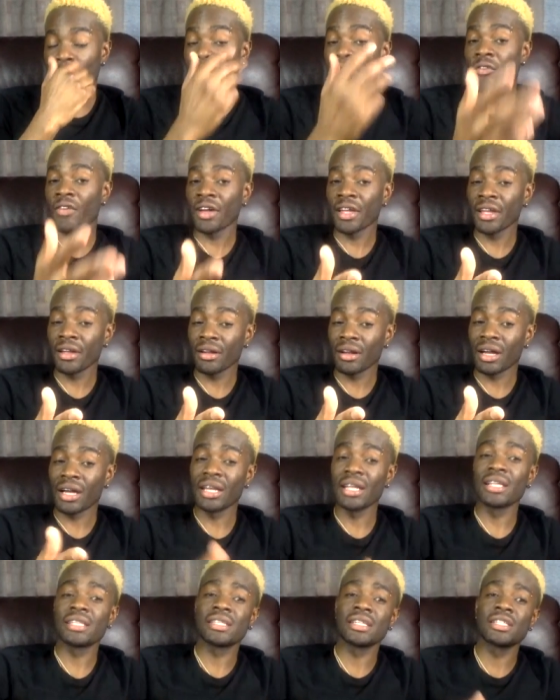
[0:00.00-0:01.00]
over here
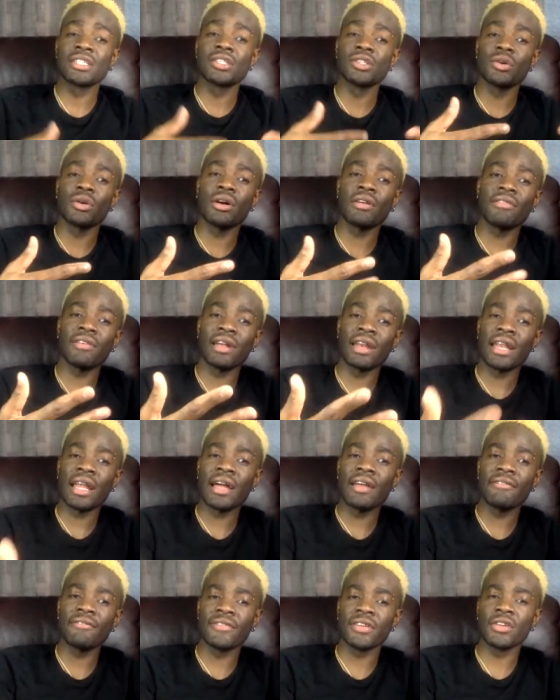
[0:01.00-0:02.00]
unless it's now of a
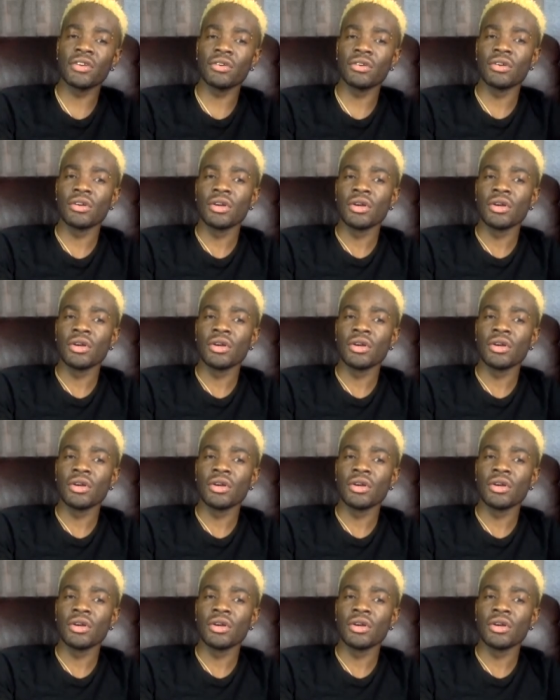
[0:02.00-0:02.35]
live video.